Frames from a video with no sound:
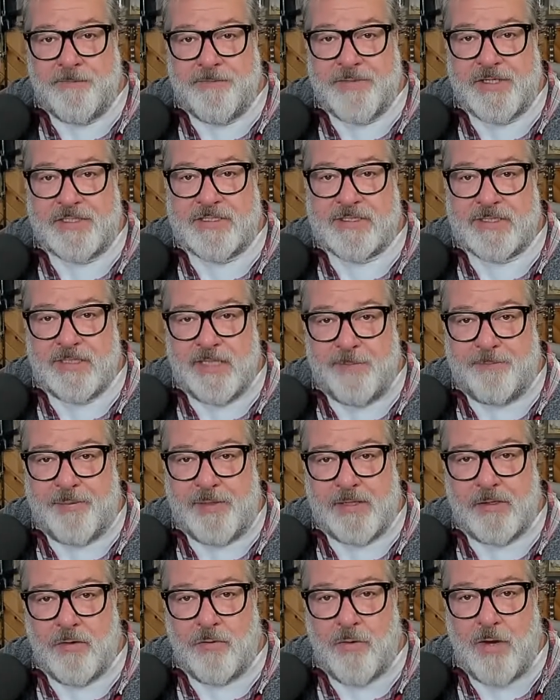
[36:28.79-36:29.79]
the
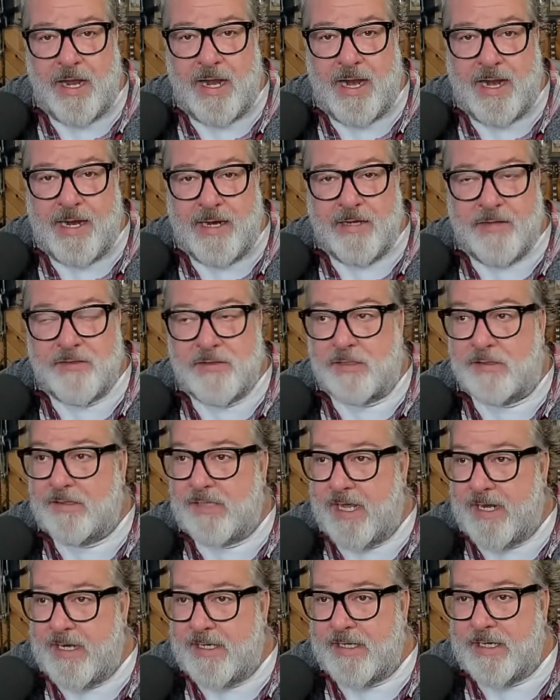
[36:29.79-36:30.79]
slipping away, the
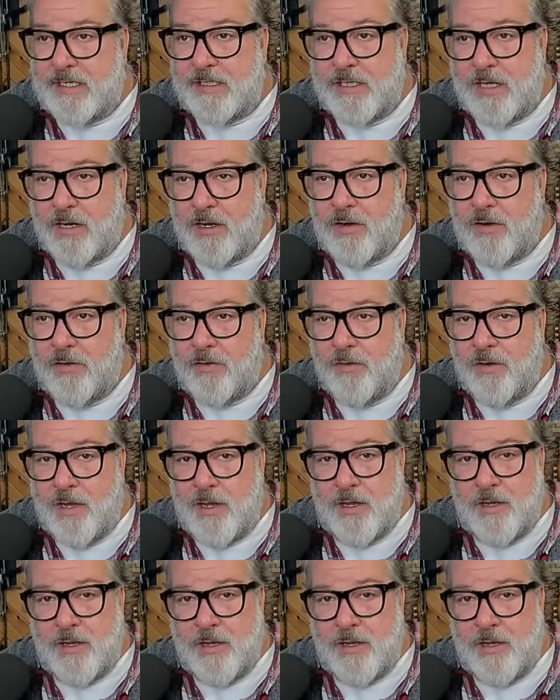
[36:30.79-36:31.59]
letting it go.